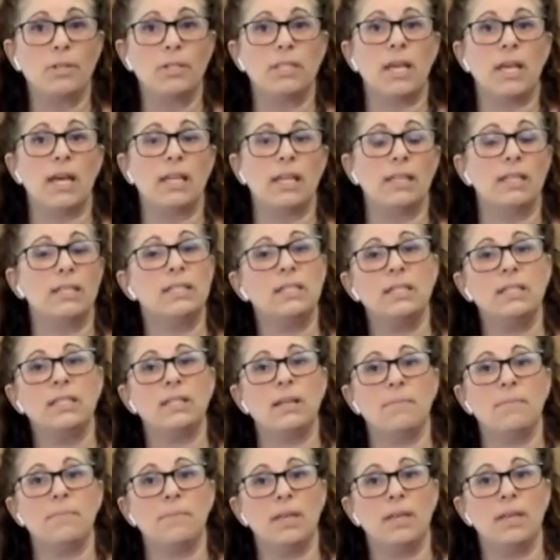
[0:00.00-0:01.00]
is that this is
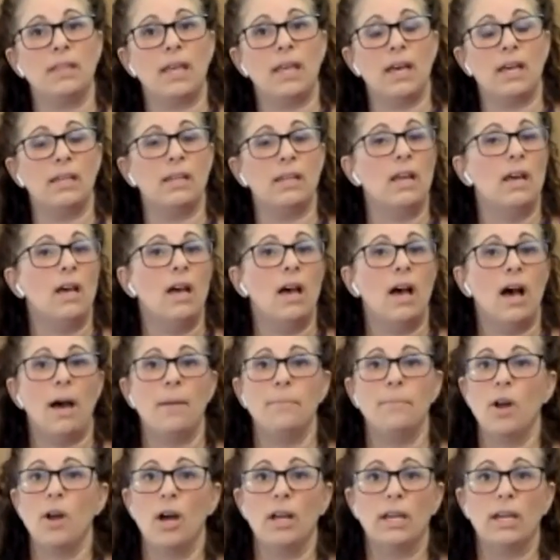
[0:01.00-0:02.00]
something that
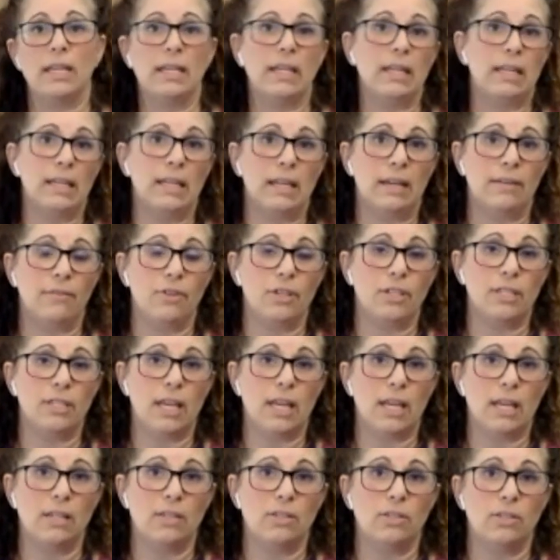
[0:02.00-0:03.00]
I'm not eating it every day.